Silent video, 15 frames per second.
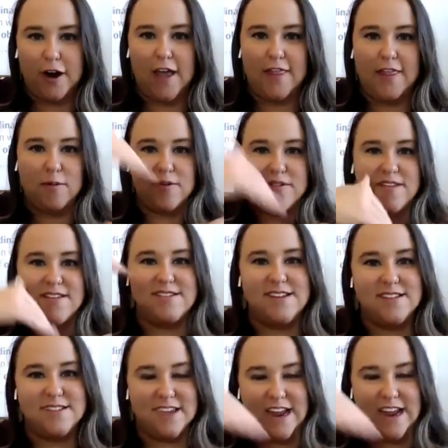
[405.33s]
And there was this
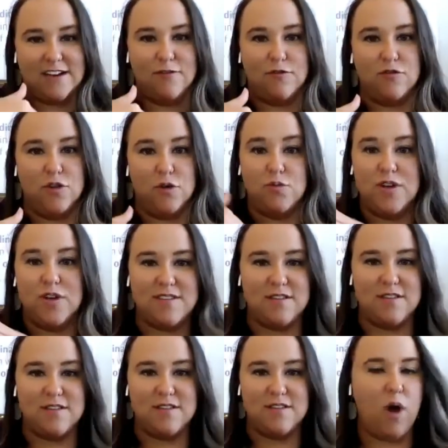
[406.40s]
disconnect of the
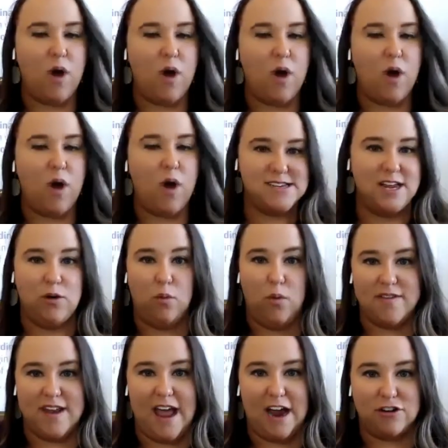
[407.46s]
reasons why my content
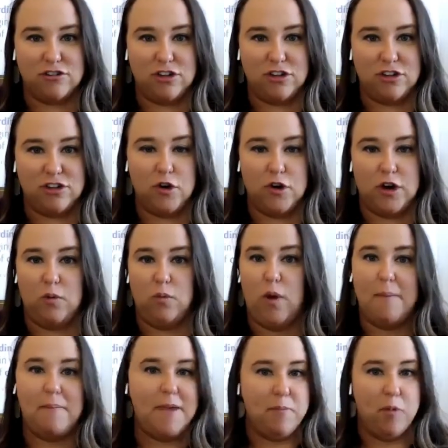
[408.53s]
wasn't actually converting,
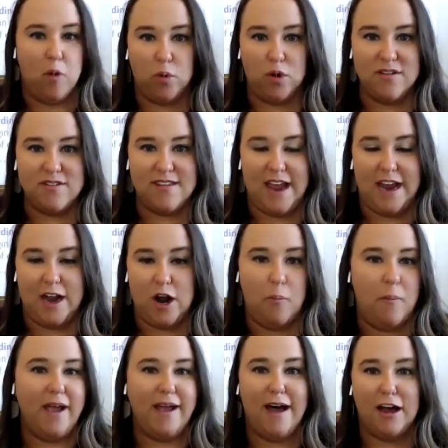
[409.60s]
why people weren't saying,
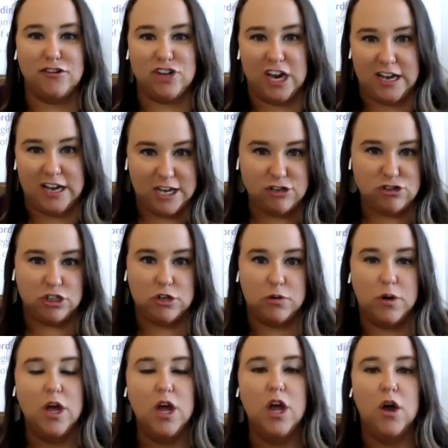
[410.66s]
oh my gosh, I need
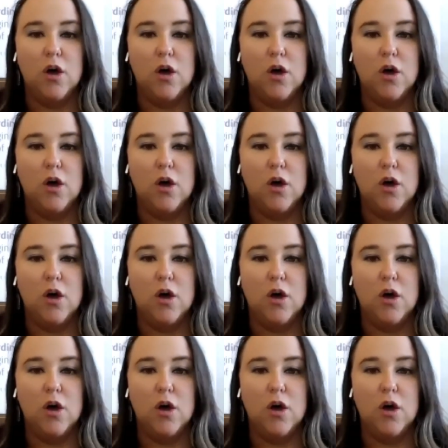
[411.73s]
you,